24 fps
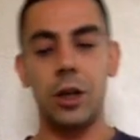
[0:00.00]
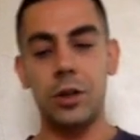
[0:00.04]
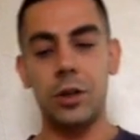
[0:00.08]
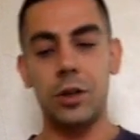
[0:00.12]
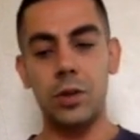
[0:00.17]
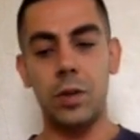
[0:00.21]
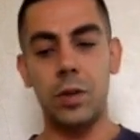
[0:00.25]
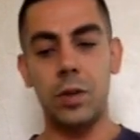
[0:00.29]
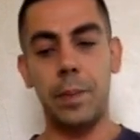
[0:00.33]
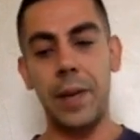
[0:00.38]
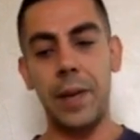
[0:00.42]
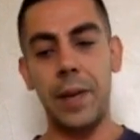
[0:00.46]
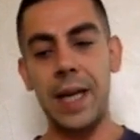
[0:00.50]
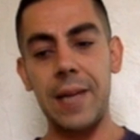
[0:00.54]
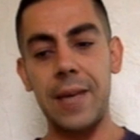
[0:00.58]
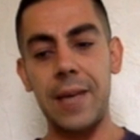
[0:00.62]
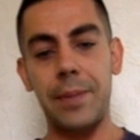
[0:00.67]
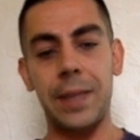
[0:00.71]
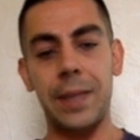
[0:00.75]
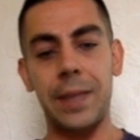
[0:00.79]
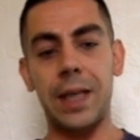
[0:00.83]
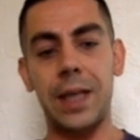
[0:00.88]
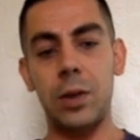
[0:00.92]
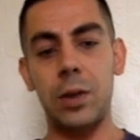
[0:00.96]
sort of
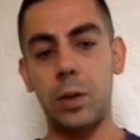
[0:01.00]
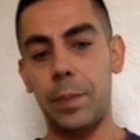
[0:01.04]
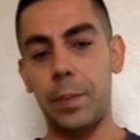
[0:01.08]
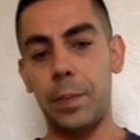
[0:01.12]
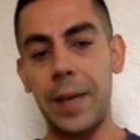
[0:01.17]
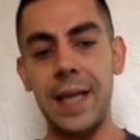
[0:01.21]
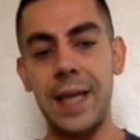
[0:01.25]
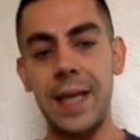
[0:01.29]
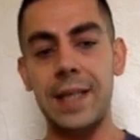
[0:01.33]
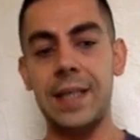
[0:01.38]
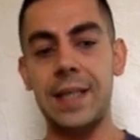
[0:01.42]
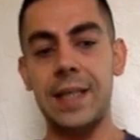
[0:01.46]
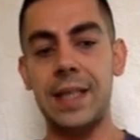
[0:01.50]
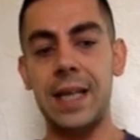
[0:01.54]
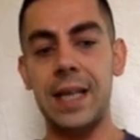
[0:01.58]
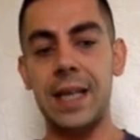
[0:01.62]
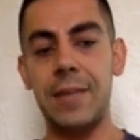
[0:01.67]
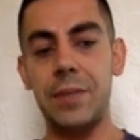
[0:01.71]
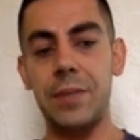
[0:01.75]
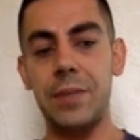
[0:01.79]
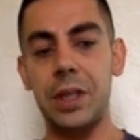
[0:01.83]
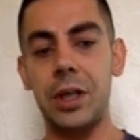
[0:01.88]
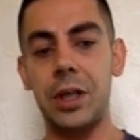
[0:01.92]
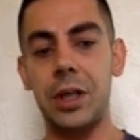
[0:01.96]
PayPal or
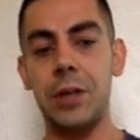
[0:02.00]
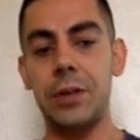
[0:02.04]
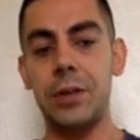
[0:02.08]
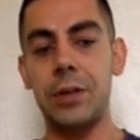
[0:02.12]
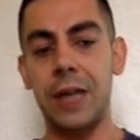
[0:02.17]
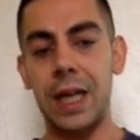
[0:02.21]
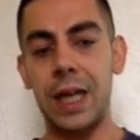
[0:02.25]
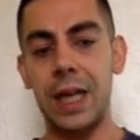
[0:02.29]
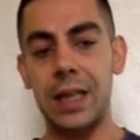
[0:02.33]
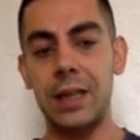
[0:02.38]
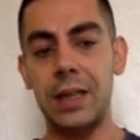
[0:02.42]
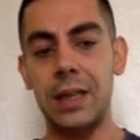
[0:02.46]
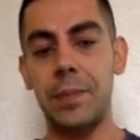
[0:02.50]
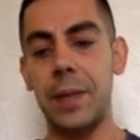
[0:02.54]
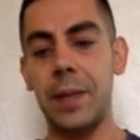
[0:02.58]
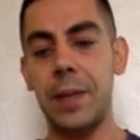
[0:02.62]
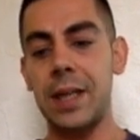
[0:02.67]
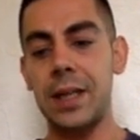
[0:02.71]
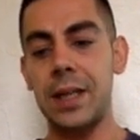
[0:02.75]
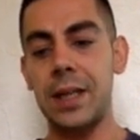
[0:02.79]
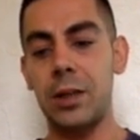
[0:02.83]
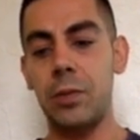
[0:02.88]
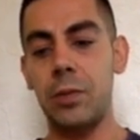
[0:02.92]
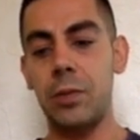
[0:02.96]
Paytm, you know,
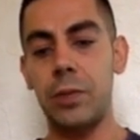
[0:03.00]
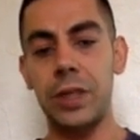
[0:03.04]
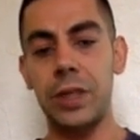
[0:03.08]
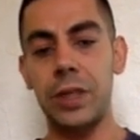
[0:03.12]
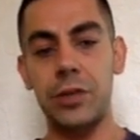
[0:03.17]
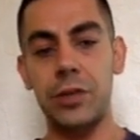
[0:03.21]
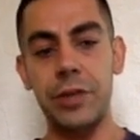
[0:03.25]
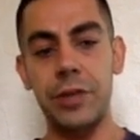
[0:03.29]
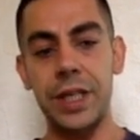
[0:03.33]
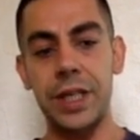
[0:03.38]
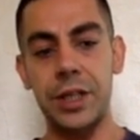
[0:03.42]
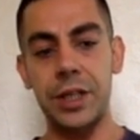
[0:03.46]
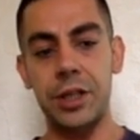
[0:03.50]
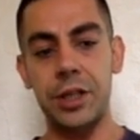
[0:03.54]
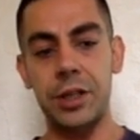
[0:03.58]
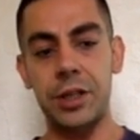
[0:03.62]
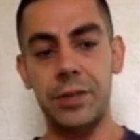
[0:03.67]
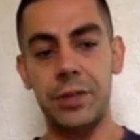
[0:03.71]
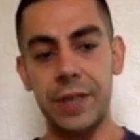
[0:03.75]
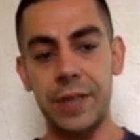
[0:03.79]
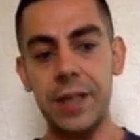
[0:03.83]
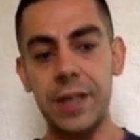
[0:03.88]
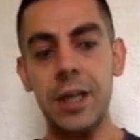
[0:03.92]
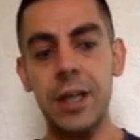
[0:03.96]
depending on which region
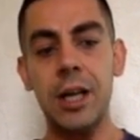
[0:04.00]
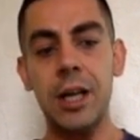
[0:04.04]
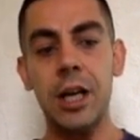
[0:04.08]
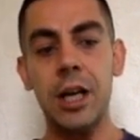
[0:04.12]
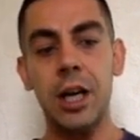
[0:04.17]
you're in.